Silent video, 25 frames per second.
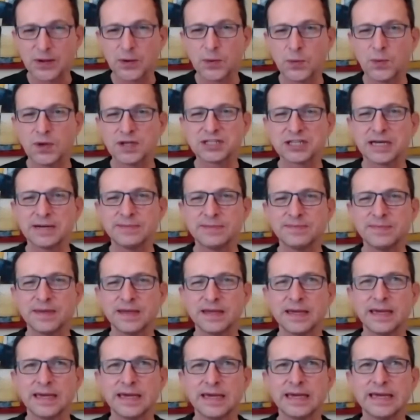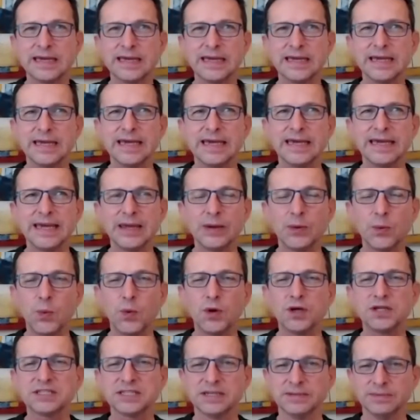which it
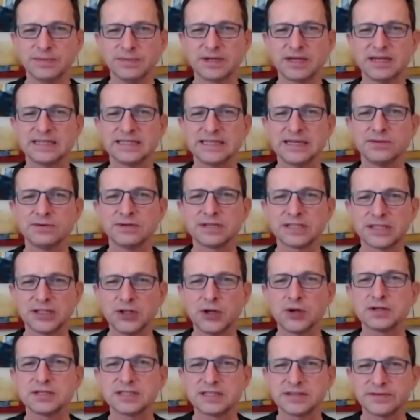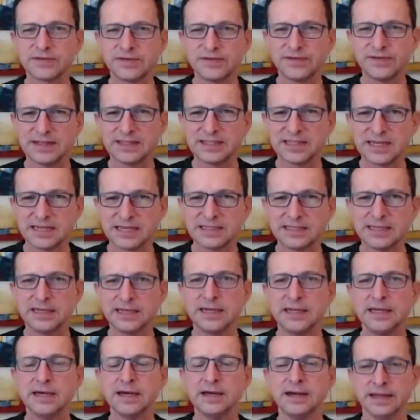wasn't, because there was lots of fantastic
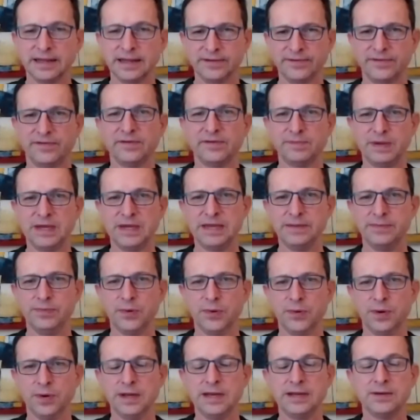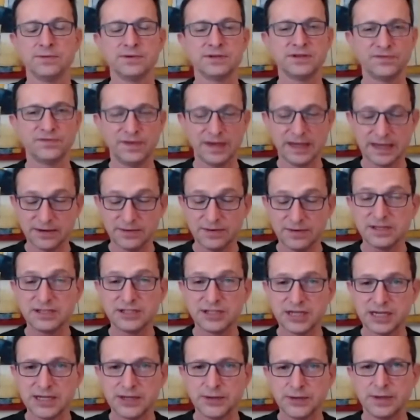learning for people, and it was very
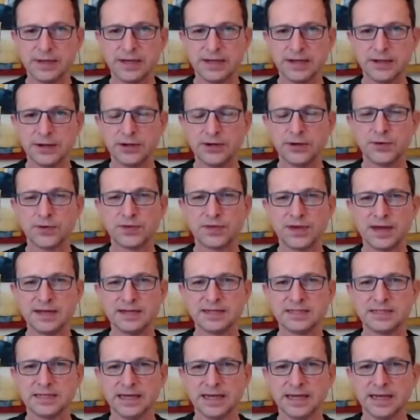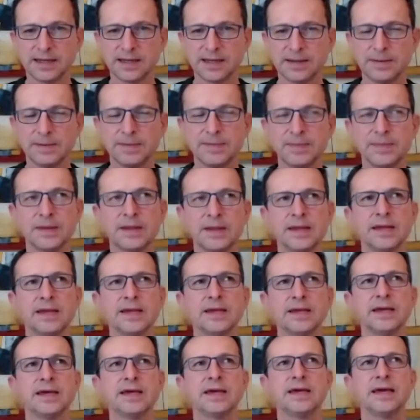genuine and authentic
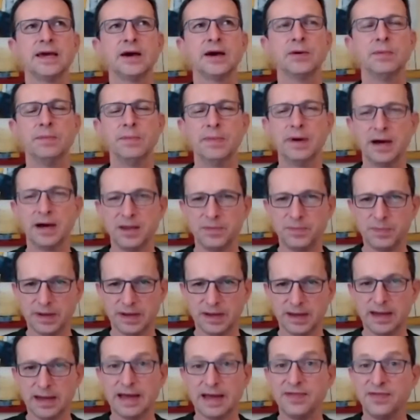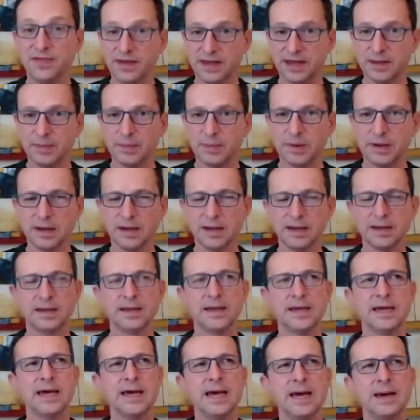on my part and their part.
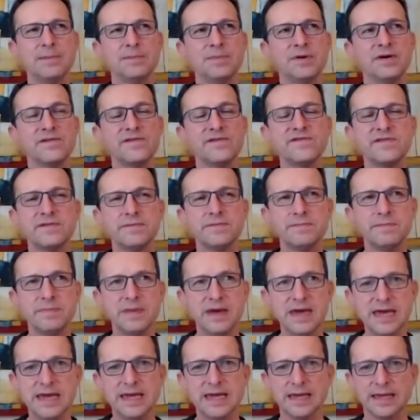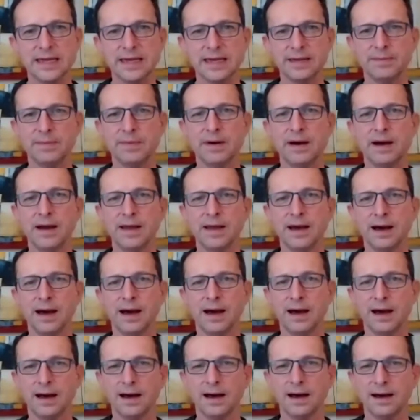But for me, in my
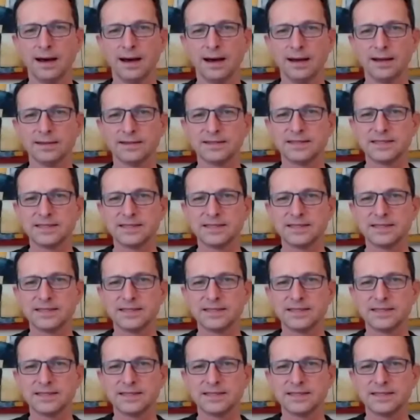heart,